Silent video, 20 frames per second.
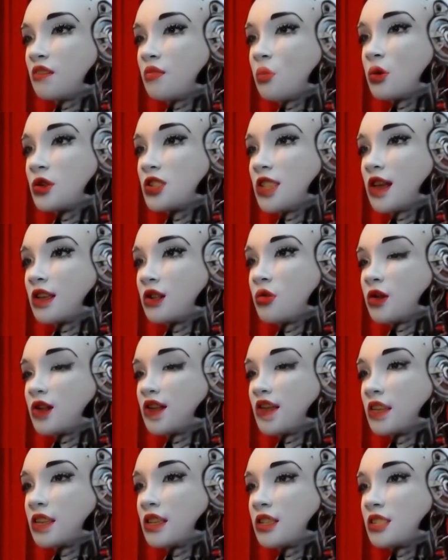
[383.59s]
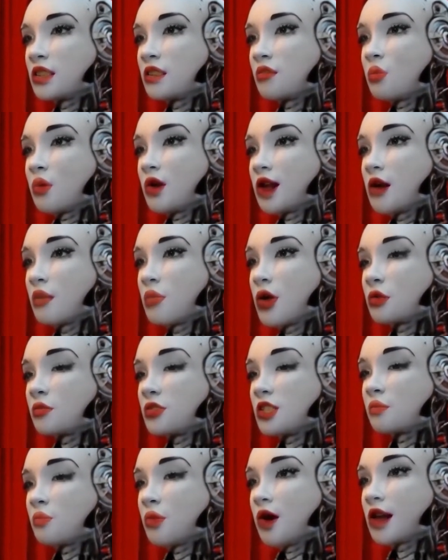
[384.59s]
which I created when I
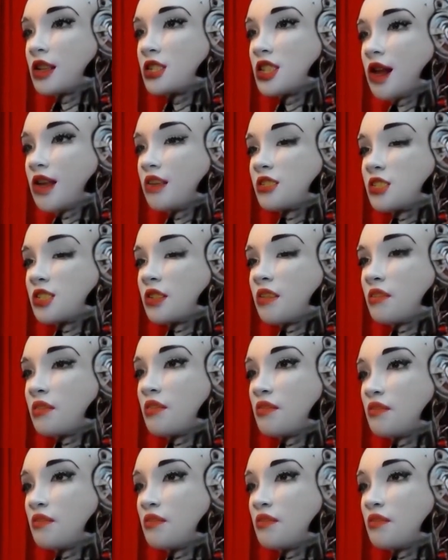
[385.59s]
wrote the project.